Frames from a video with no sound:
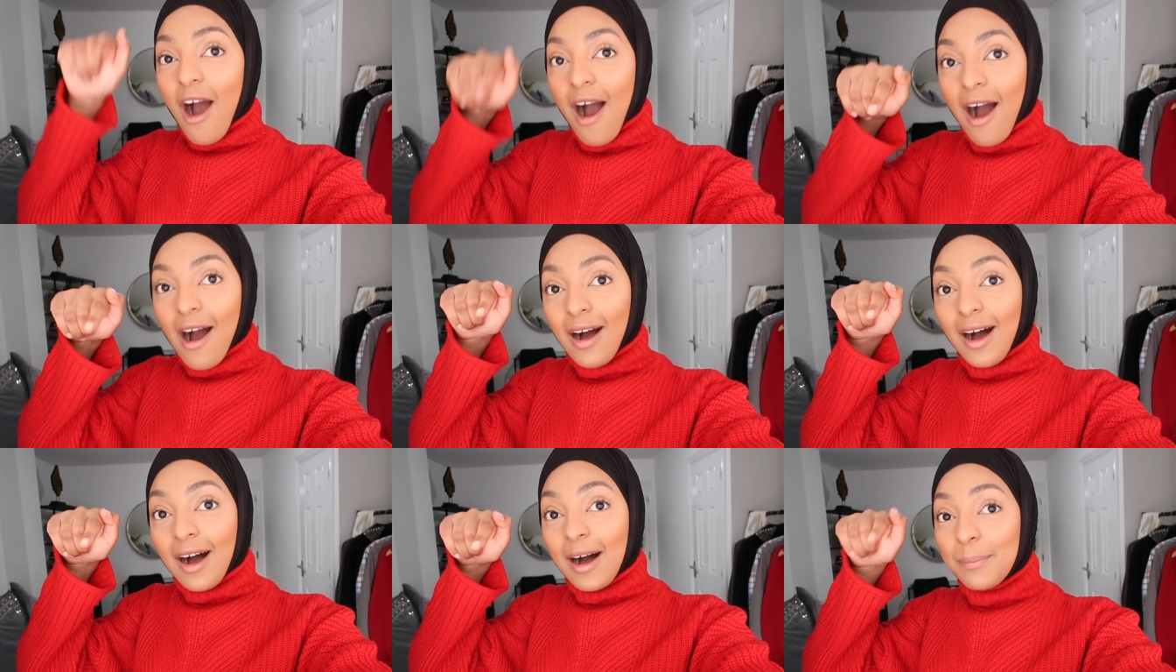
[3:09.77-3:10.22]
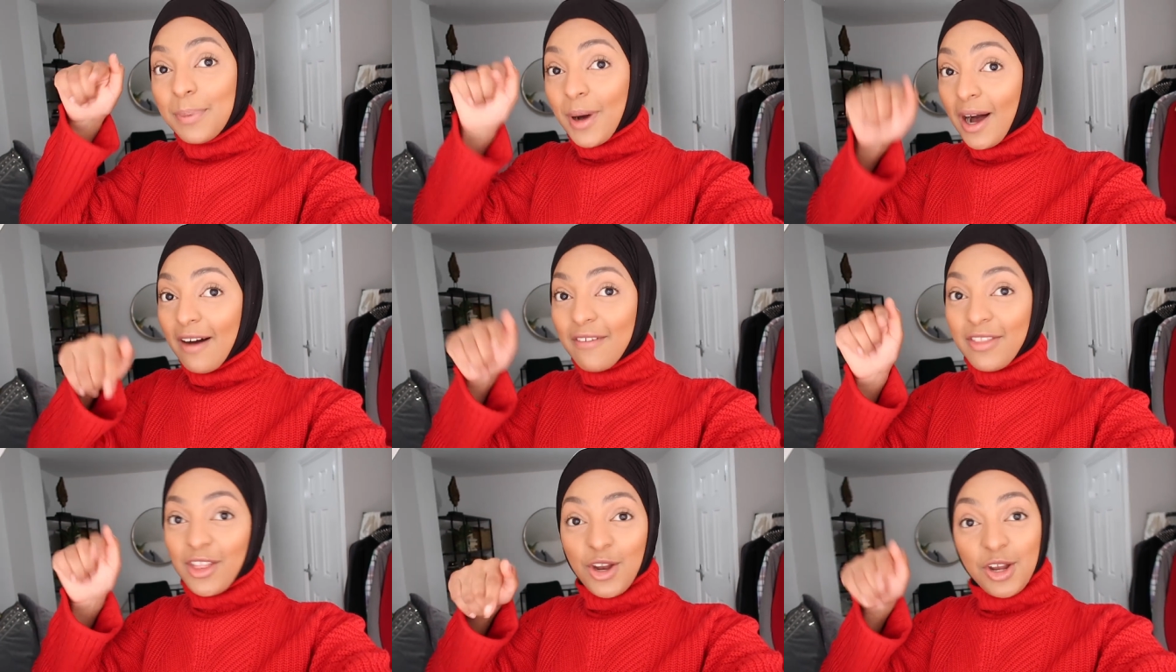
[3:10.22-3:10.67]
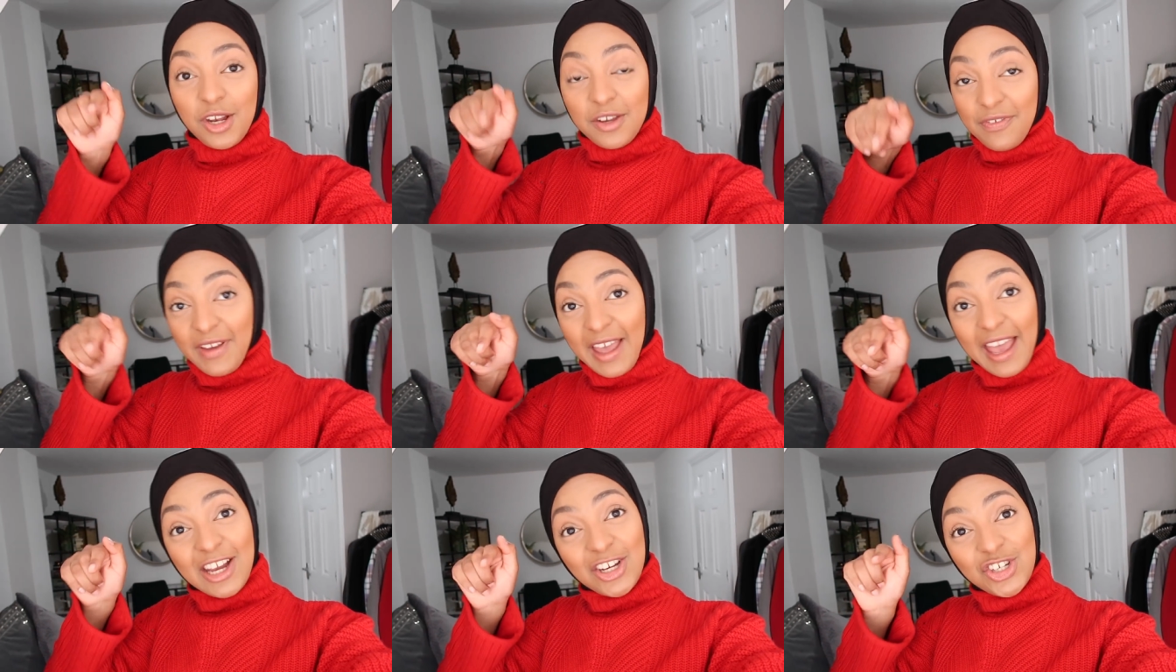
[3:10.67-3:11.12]
are part of the
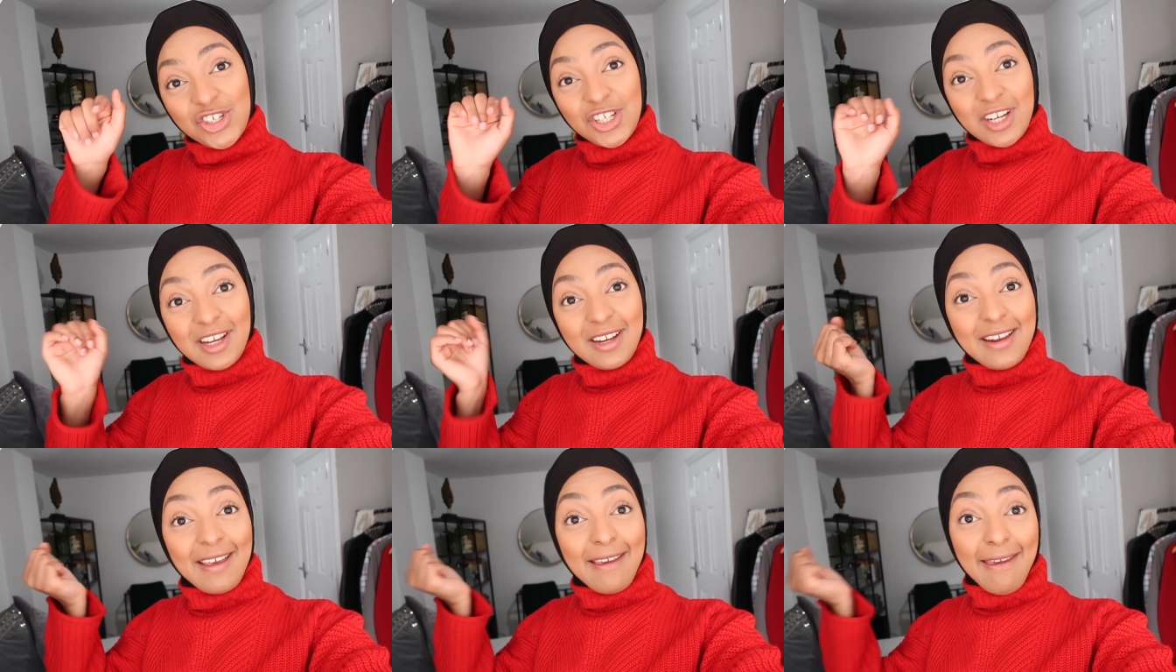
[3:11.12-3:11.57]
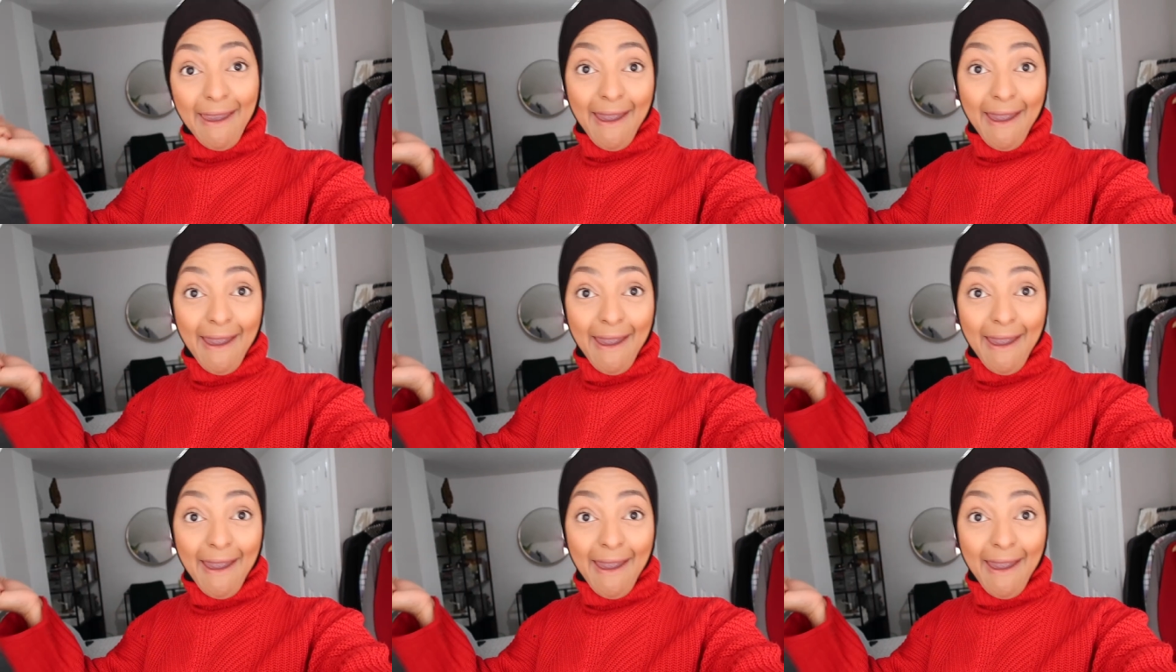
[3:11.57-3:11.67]
notification